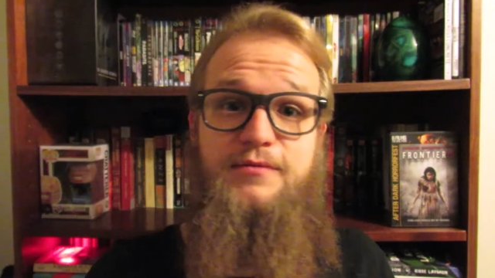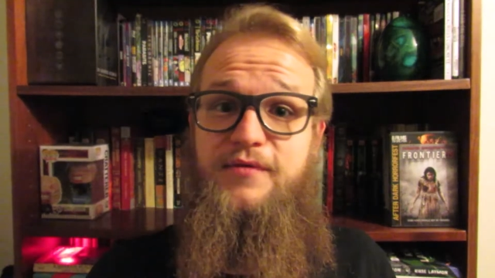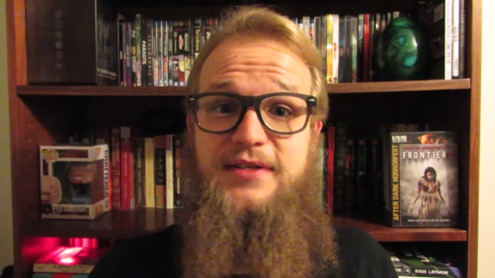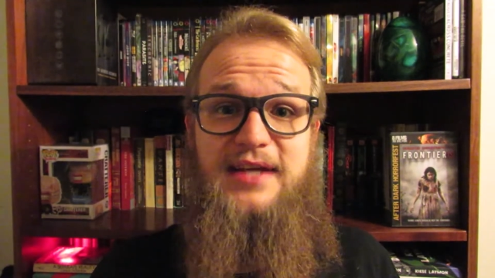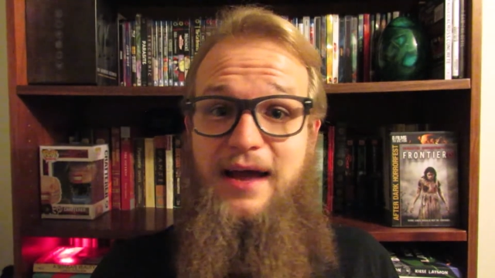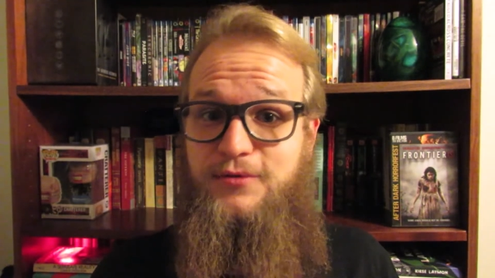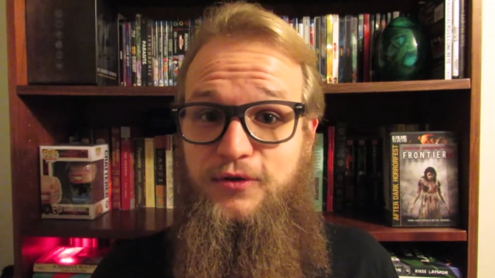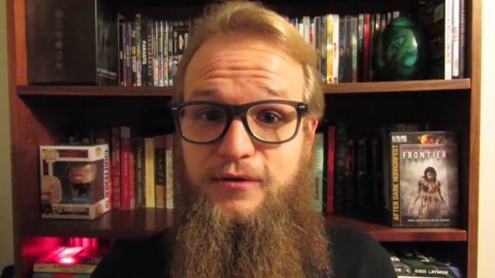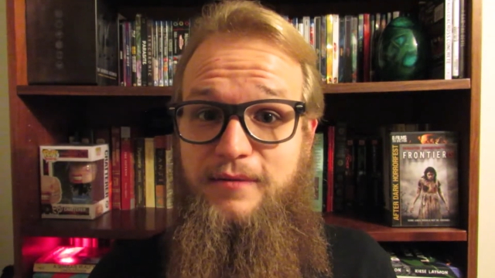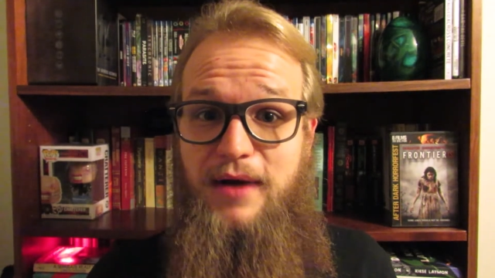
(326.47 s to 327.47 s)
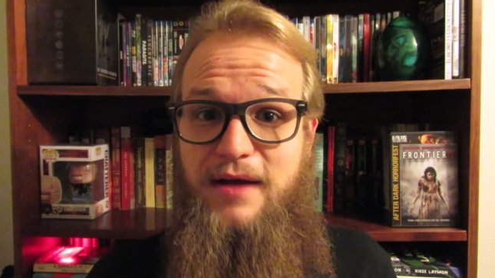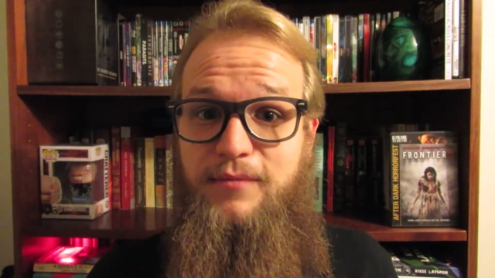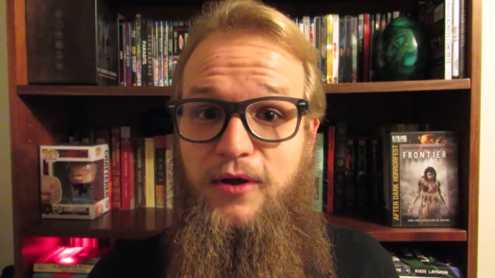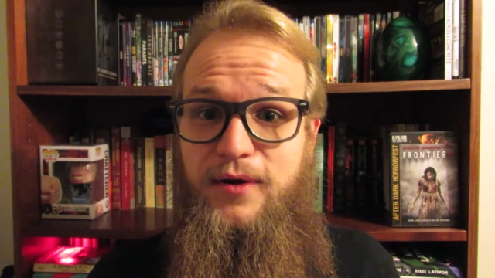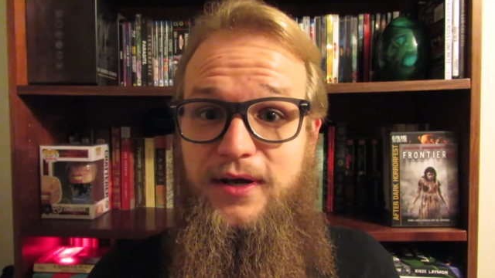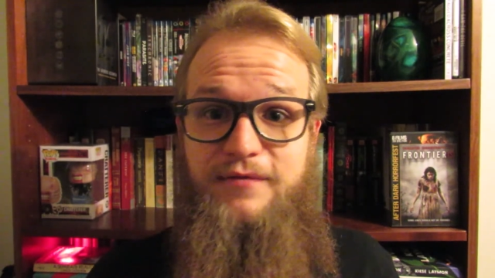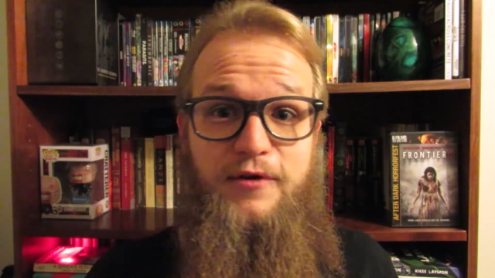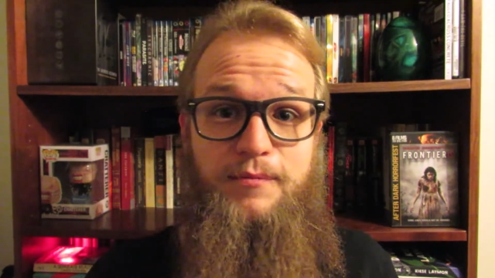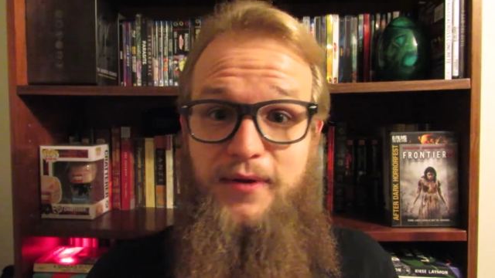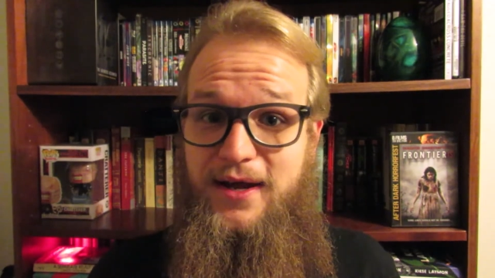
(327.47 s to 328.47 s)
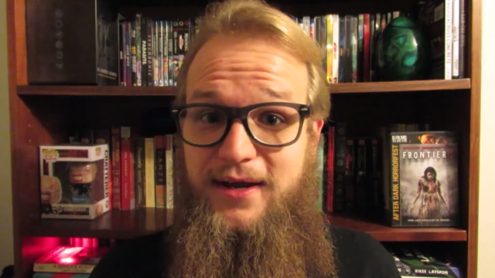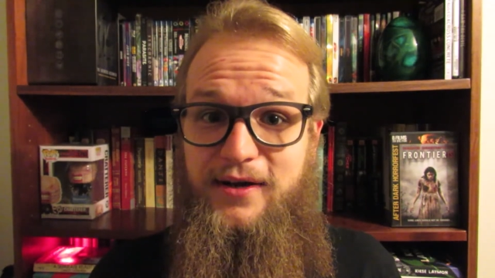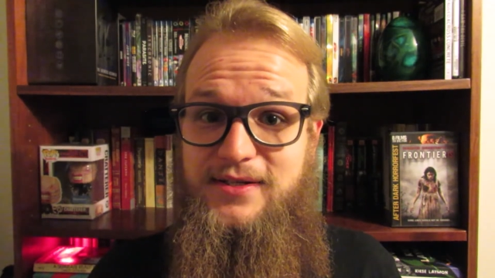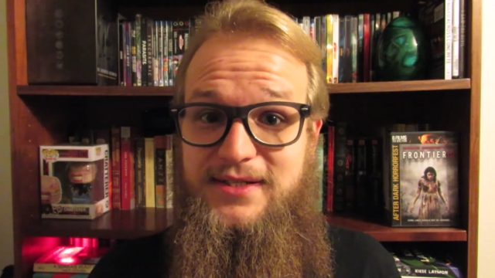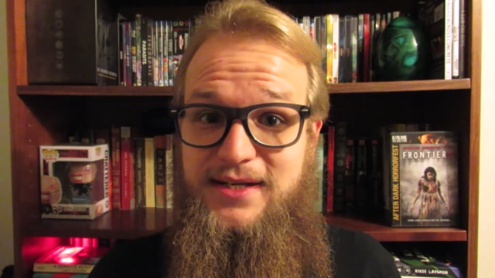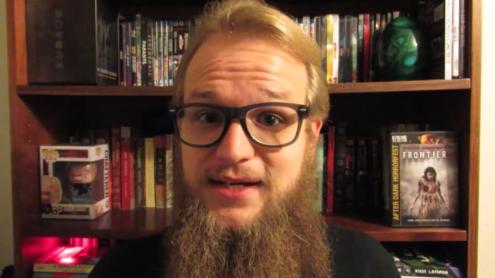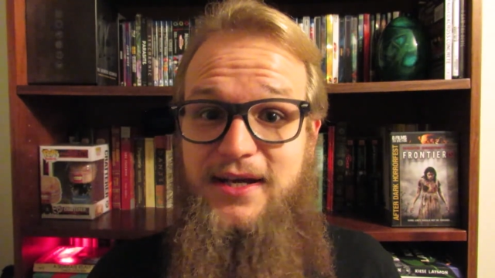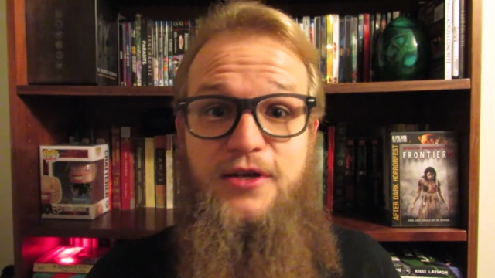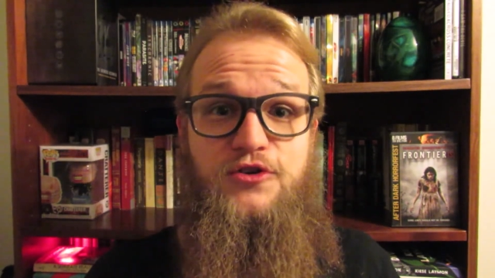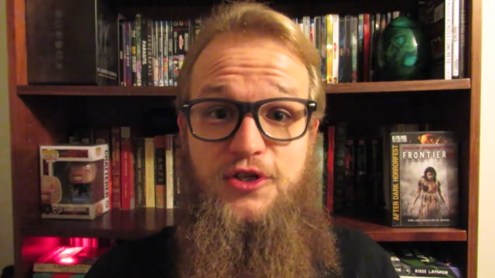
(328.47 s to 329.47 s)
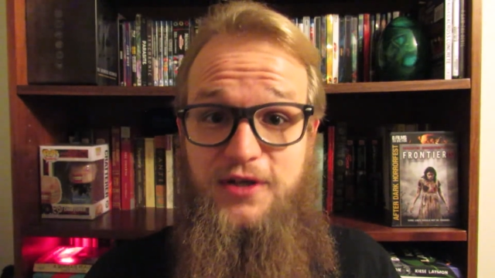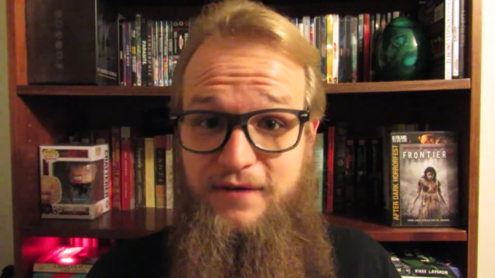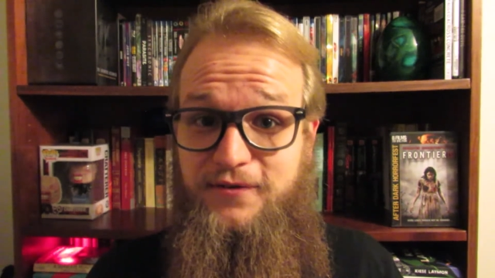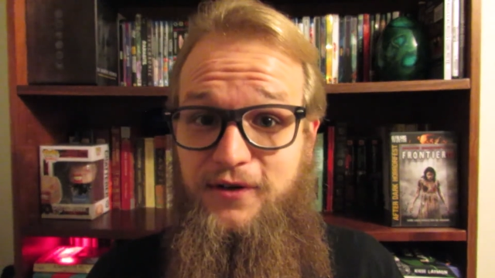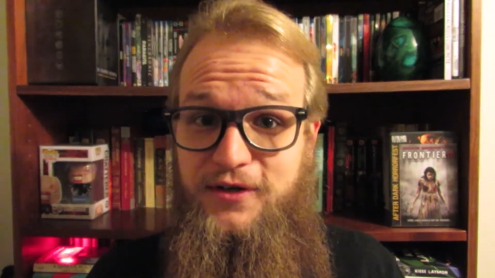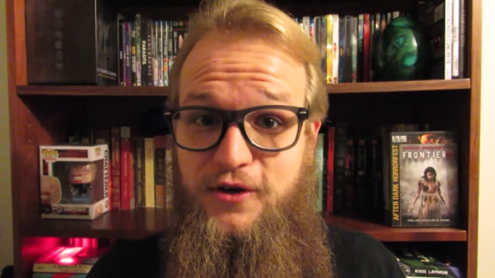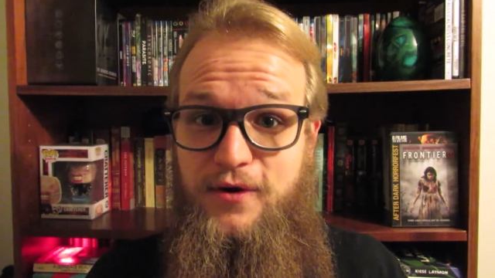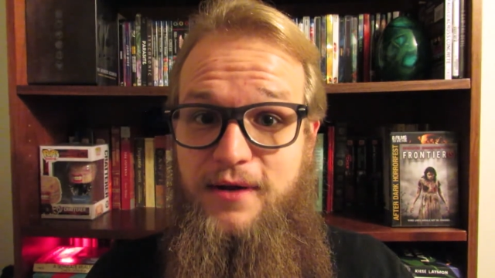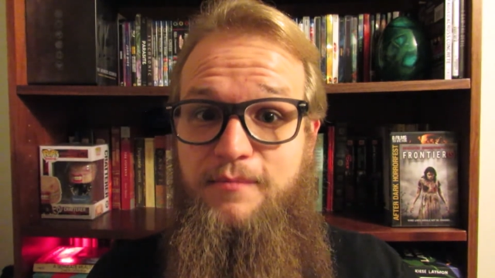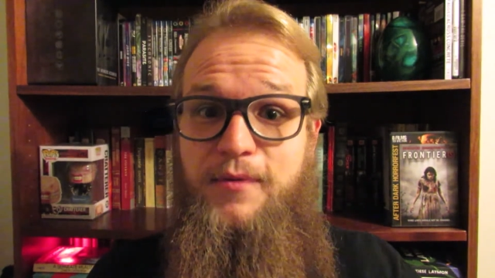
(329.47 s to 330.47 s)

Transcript: movie is absolutely mind-blowing. If you're planning on seeing it, you should definitely do it,